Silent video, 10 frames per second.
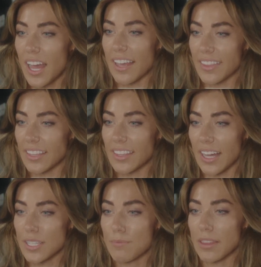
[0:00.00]
I think
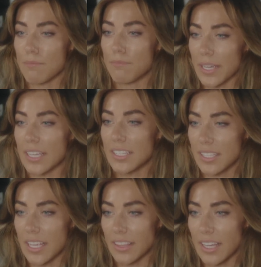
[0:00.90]
that's been the
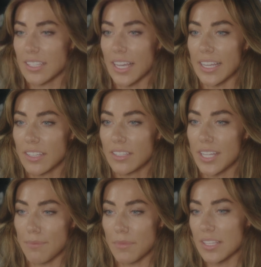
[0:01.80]
biggest thing that's like
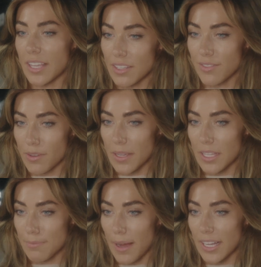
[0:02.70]
tipped the scales for me
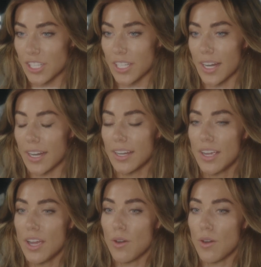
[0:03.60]
this past year,